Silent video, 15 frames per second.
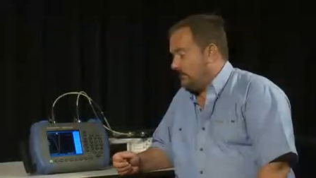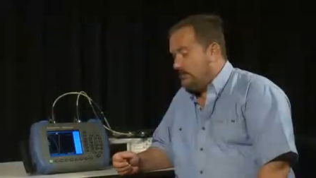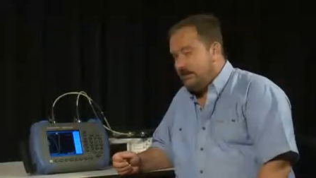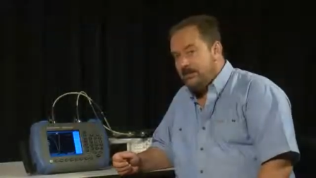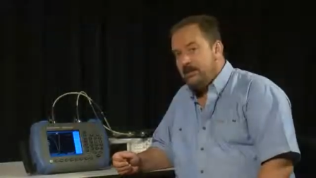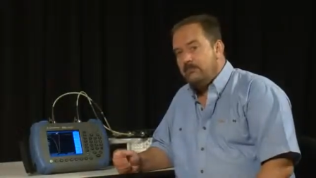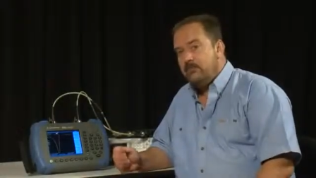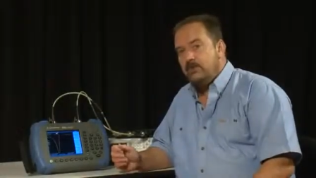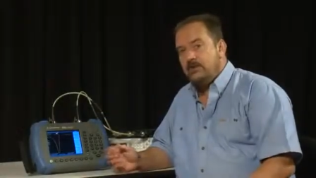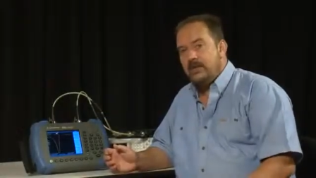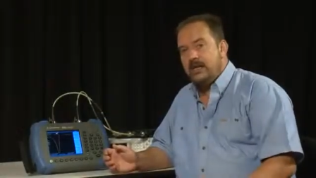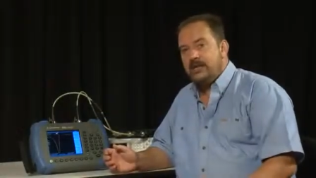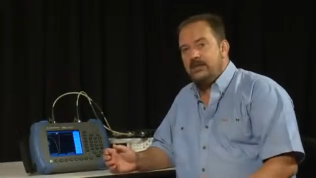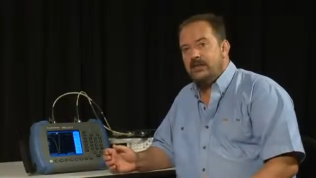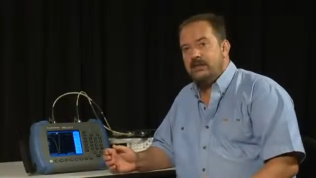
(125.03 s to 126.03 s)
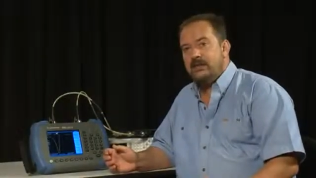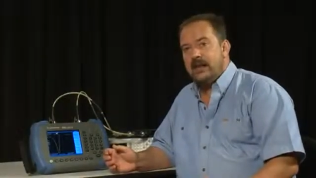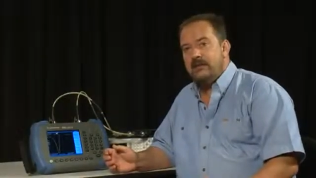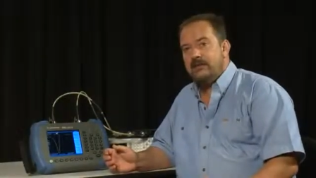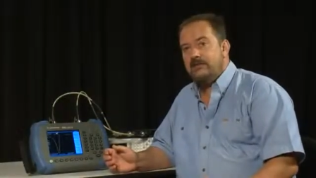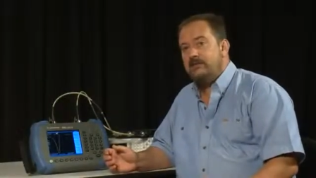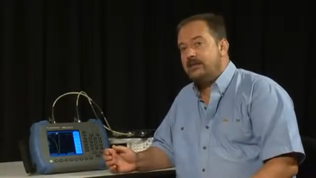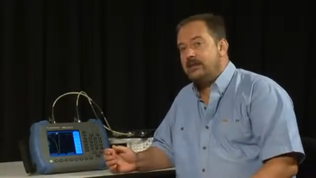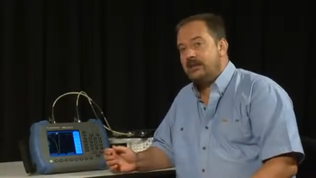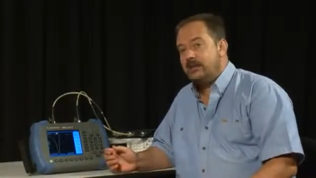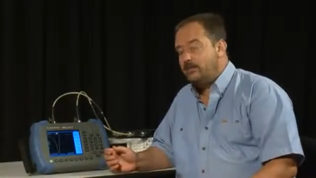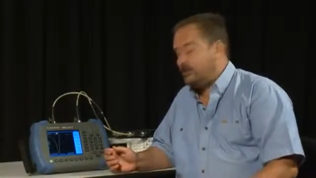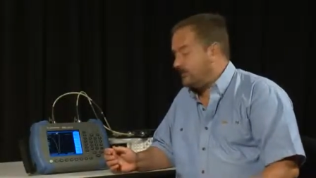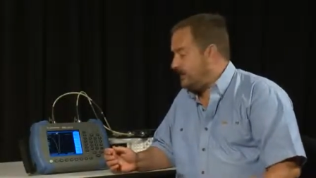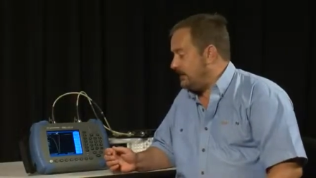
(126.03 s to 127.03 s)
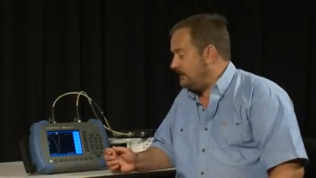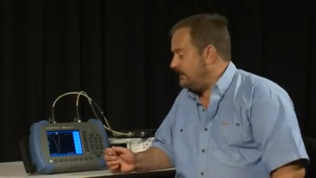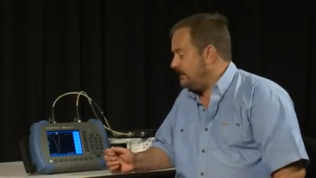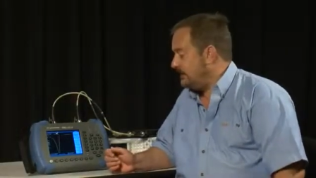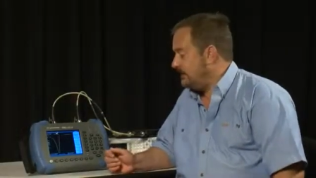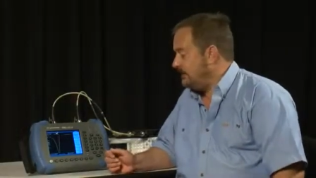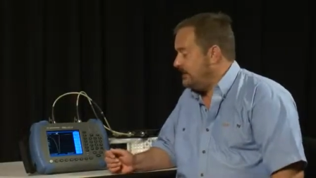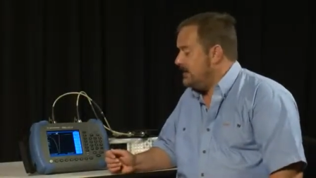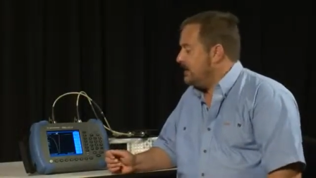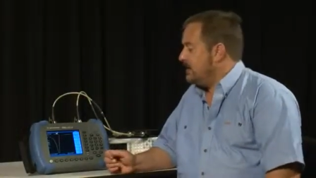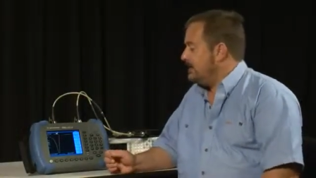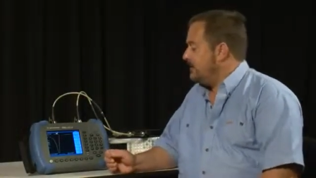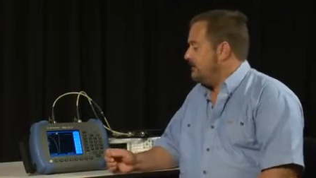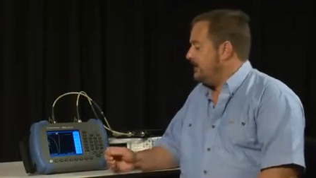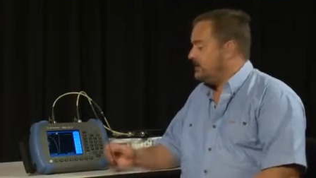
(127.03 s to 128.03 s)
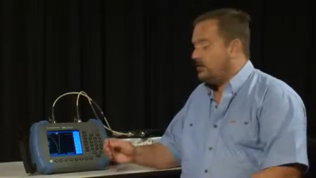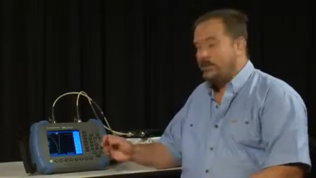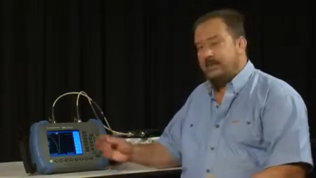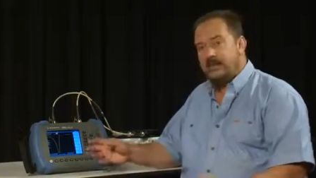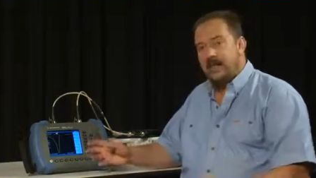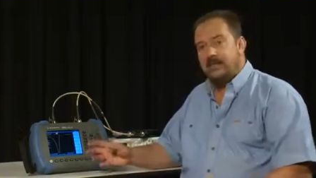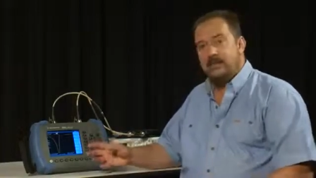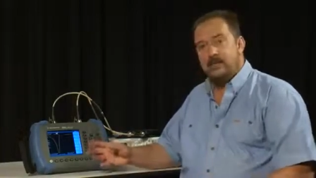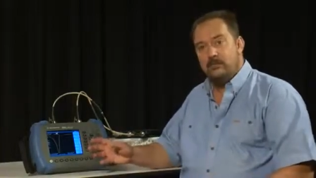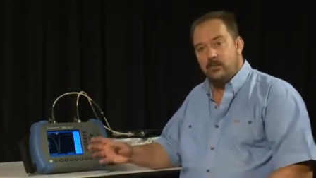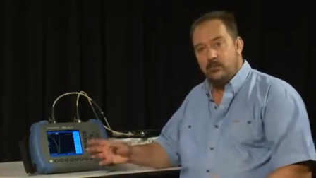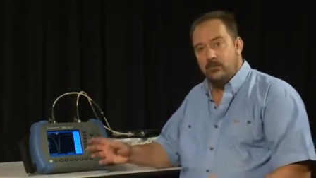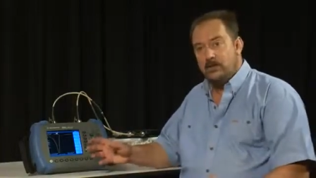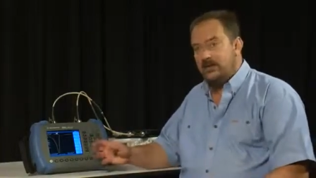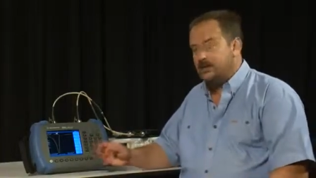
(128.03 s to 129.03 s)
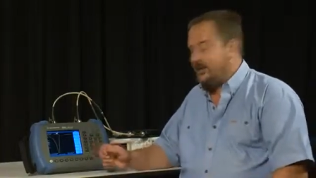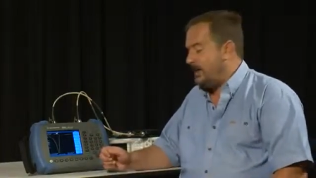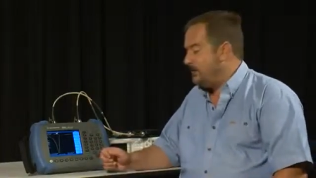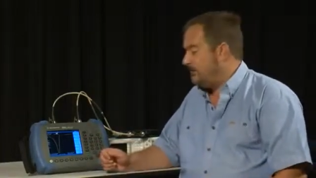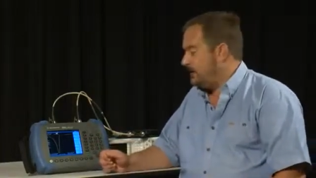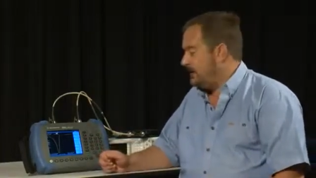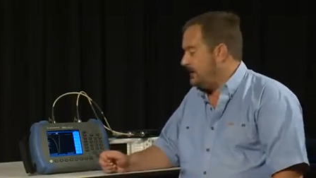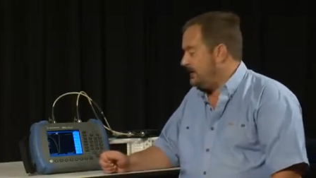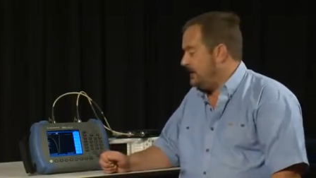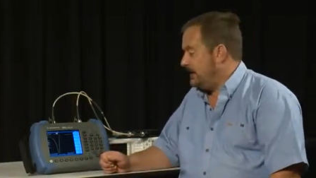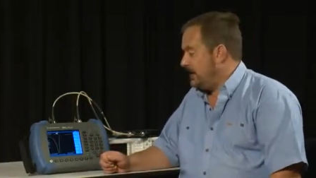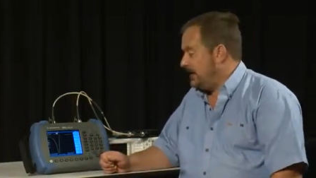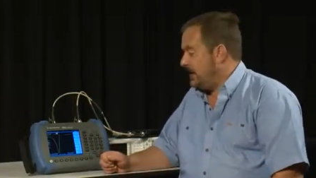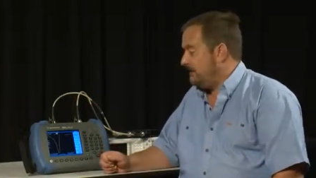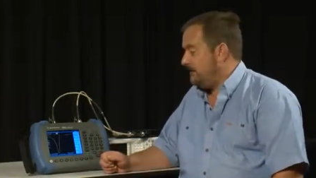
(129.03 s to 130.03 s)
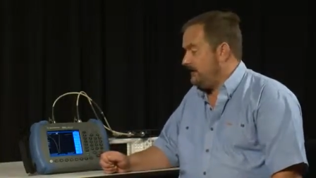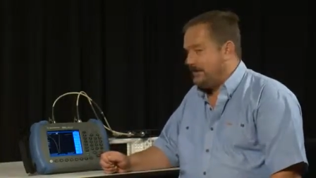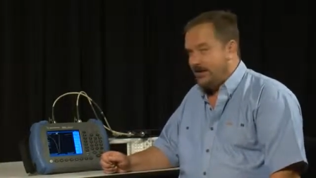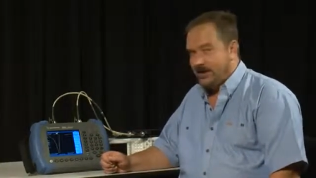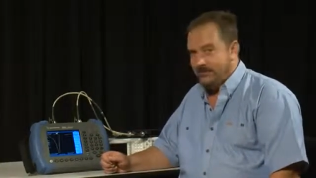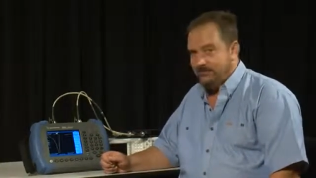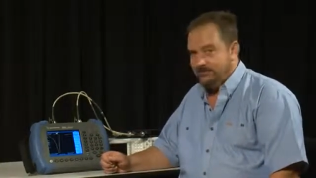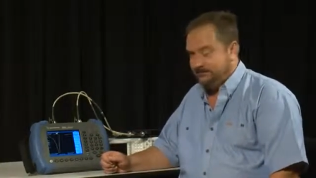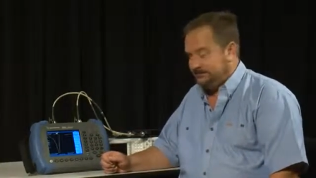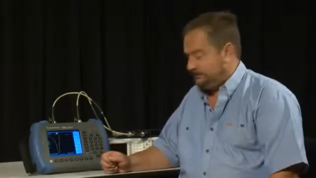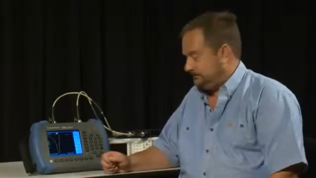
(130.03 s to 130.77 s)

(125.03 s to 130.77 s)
or even the modulation characteristics of a transmitter, to make sure we're testing them all the same way every time.